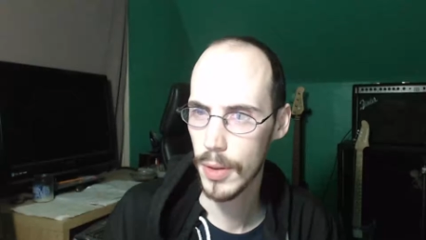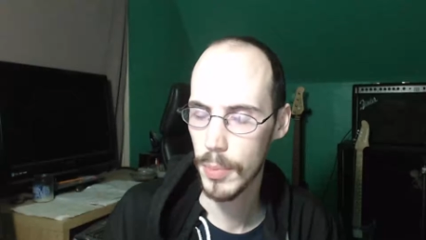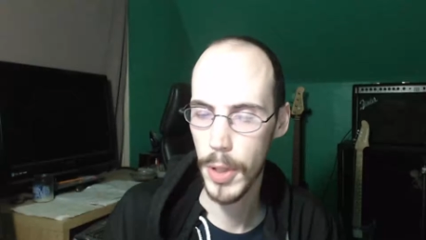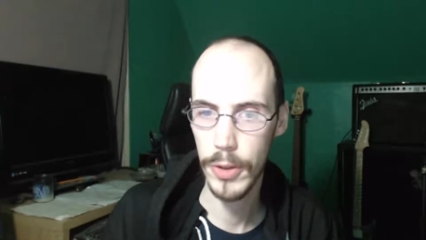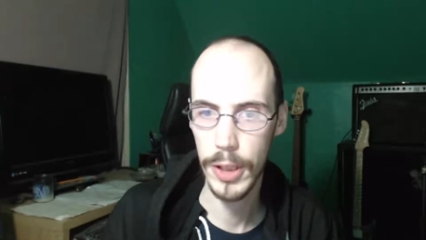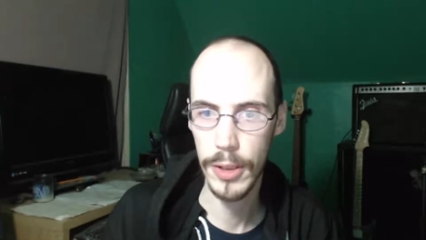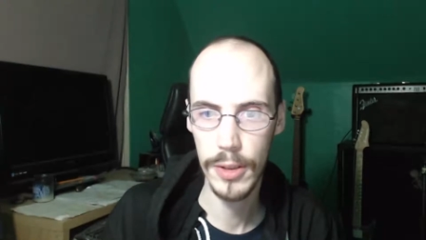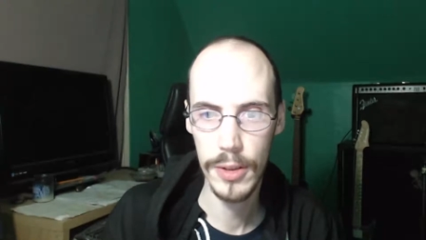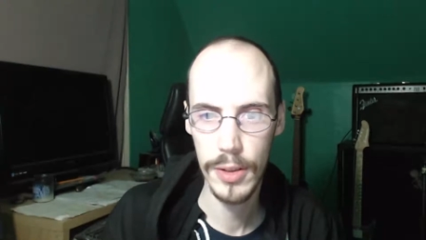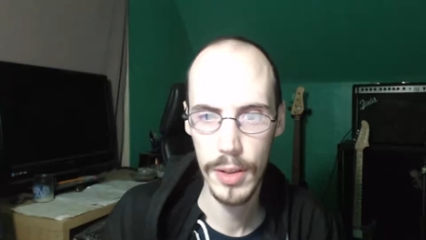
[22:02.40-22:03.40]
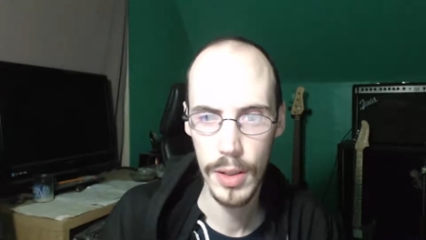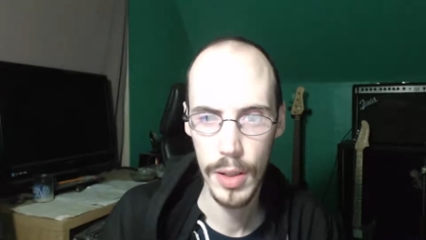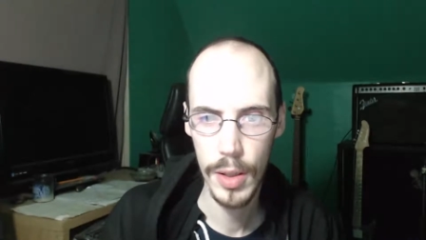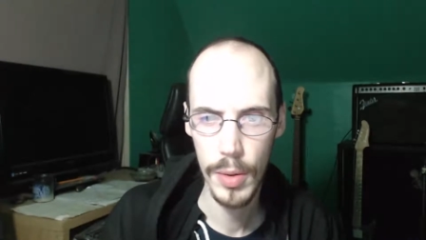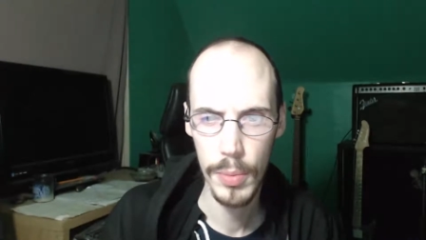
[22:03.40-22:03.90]
Melody.
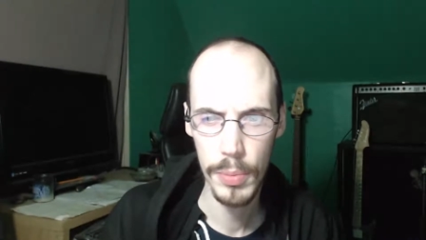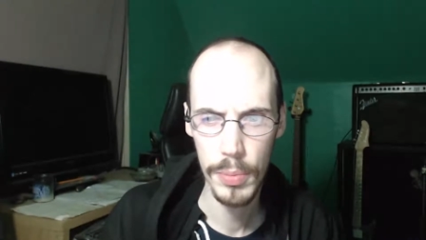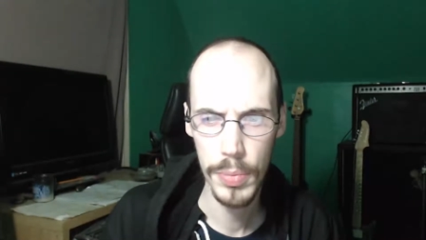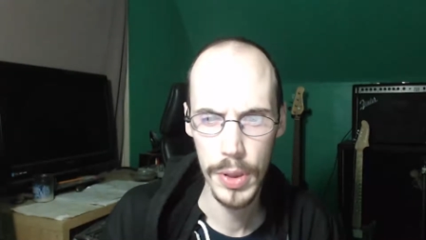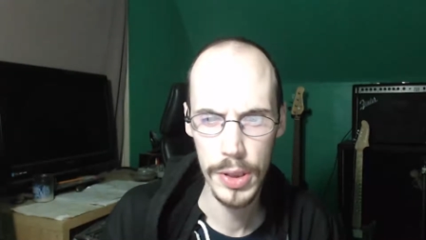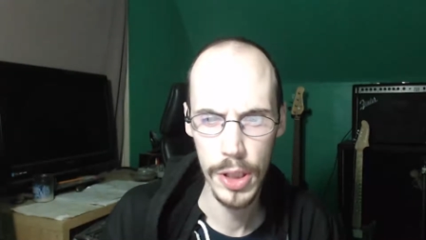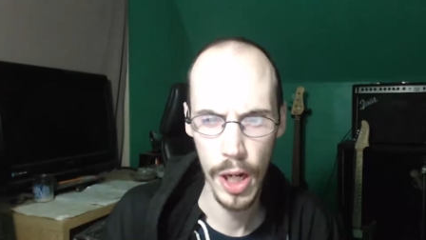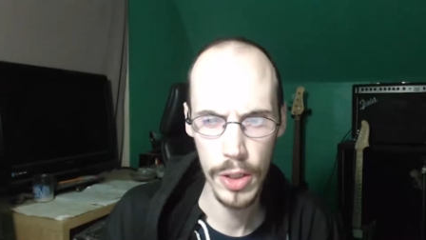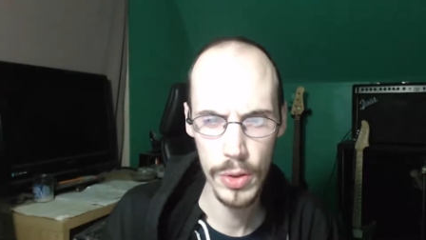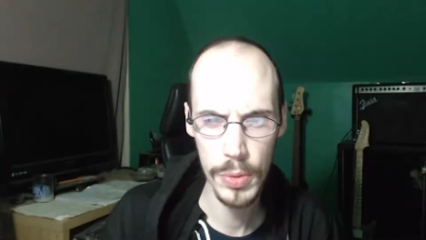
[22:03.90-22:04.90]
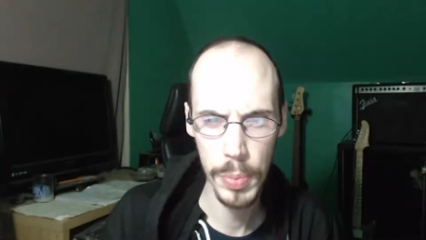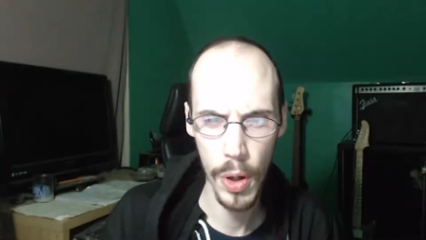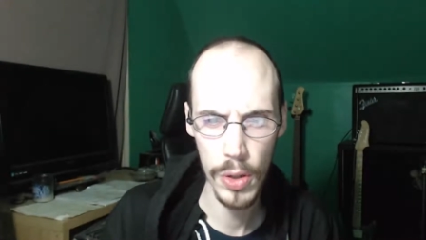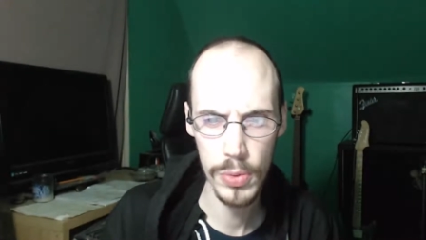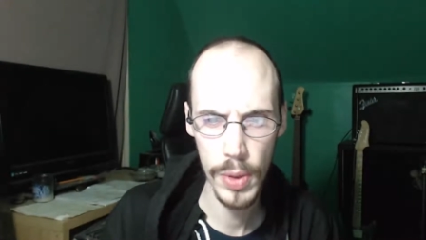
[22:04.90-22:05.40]
Pinchako's pulse